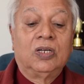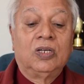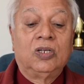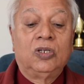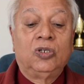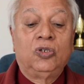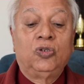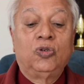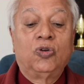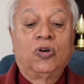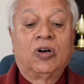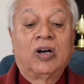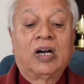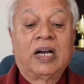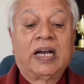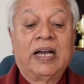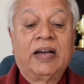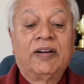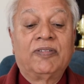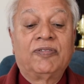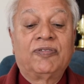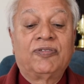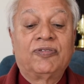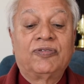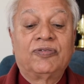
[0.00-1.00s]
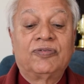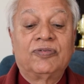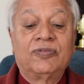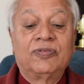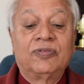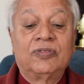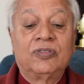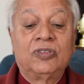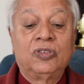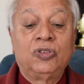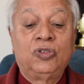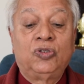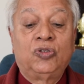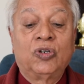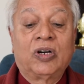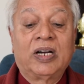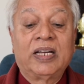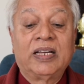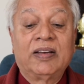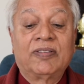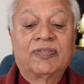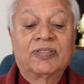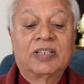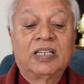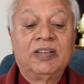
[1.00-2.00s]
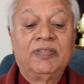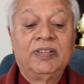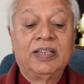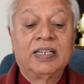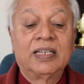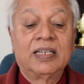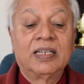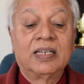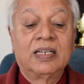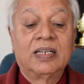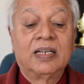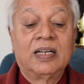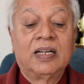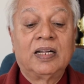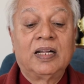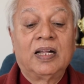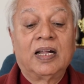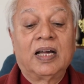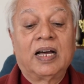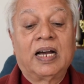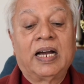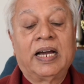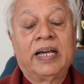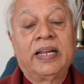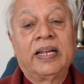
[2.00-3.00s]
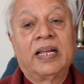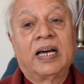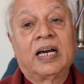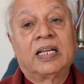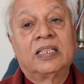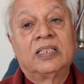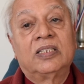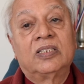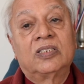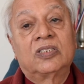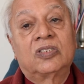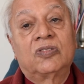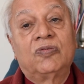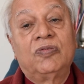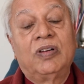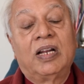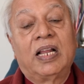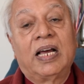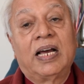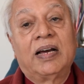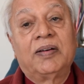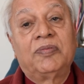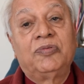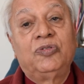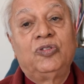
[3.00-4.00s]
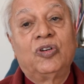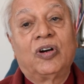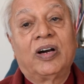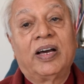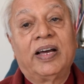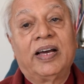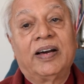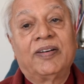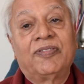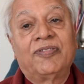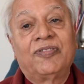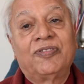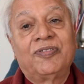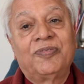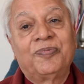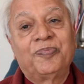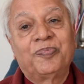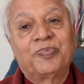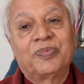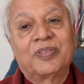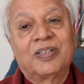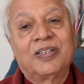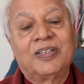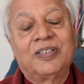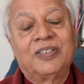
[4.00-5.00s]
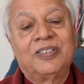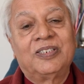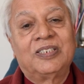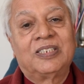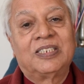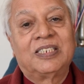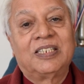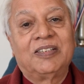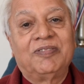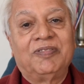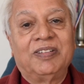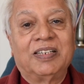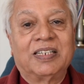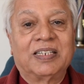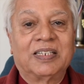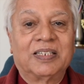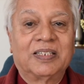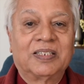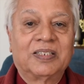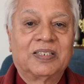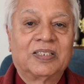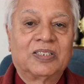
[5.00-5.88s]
You have joy of giving and others will have joy of receiving.